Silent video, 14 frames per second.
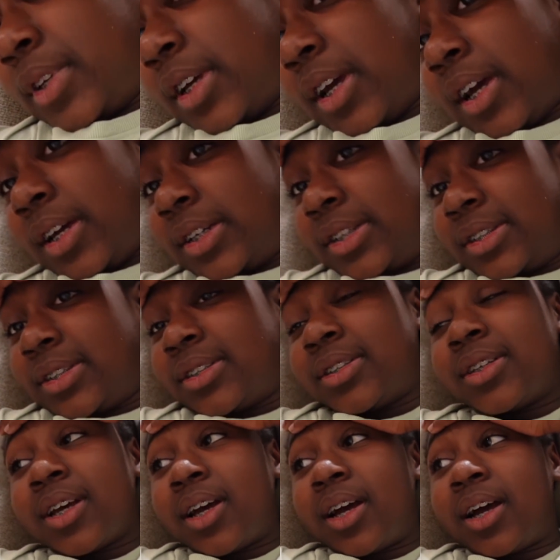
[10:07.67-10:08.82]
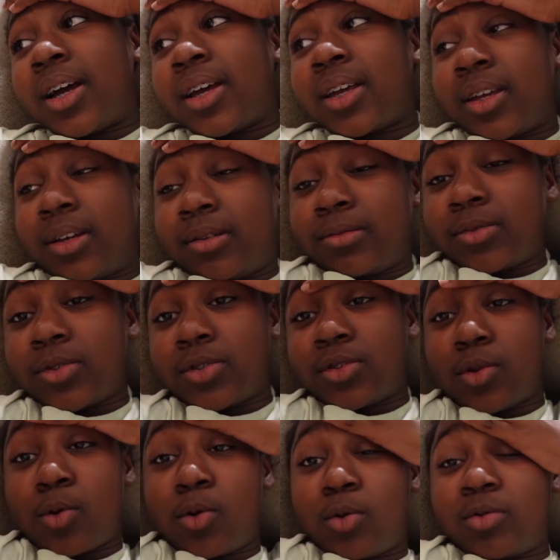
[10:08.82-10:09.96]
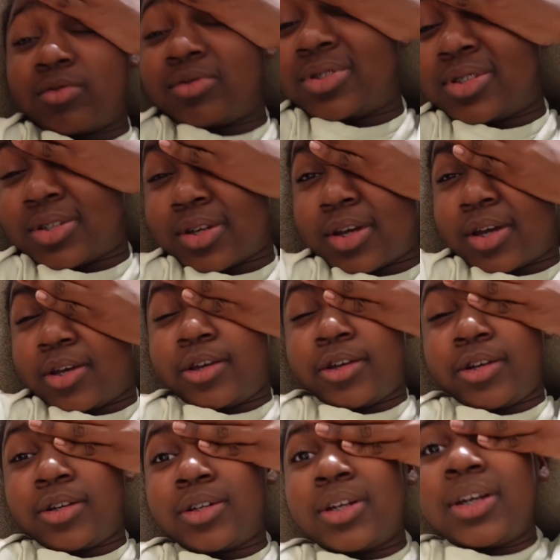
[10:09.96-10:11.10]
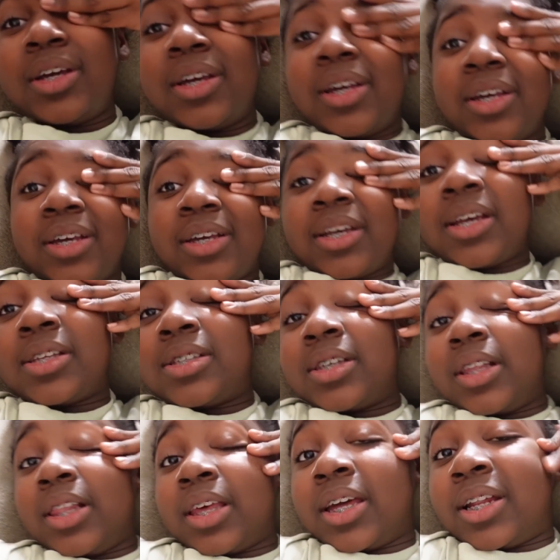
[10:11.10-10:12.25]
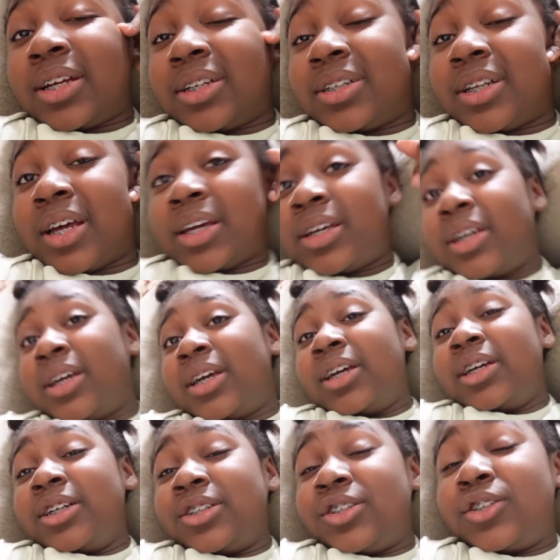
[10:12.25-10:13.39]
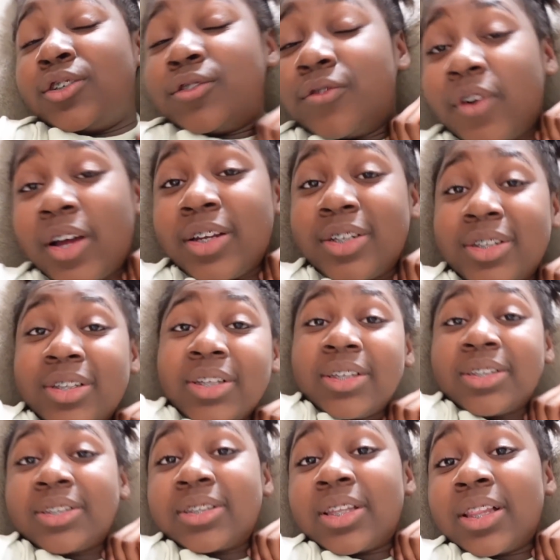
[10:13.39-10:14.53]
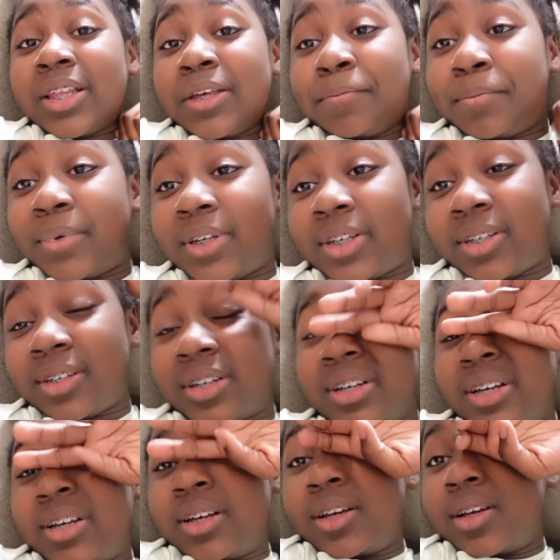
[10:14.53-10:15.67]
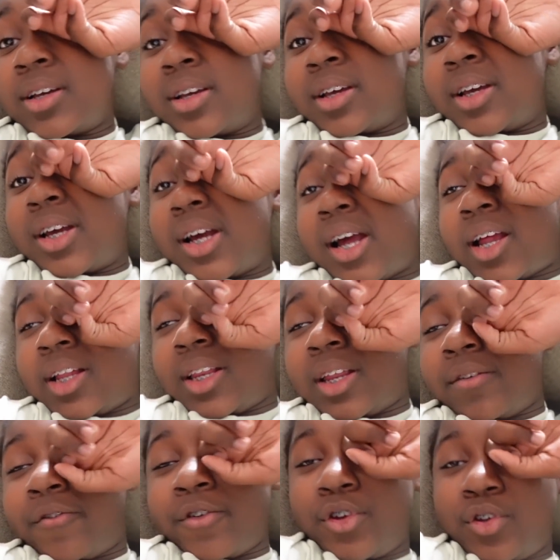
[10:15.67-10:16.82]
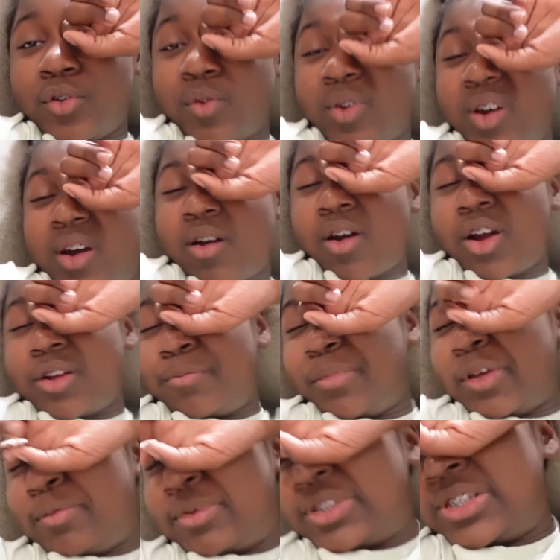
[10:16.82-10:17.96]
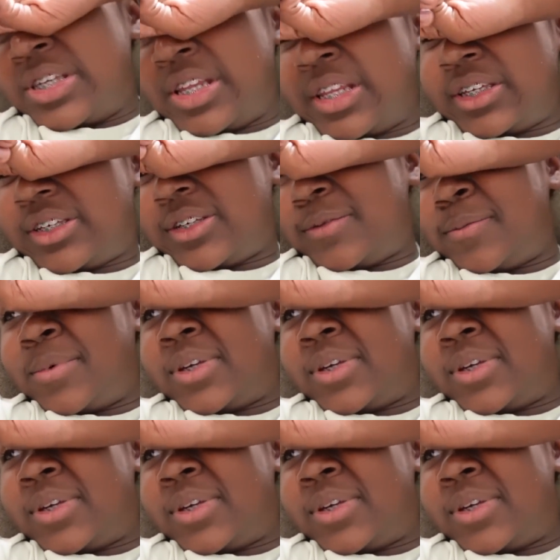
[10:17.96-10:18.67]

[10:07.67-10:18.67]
Guys, I am so tired. It's late at night. She's finally sleeping. I never knew how hard babysitting could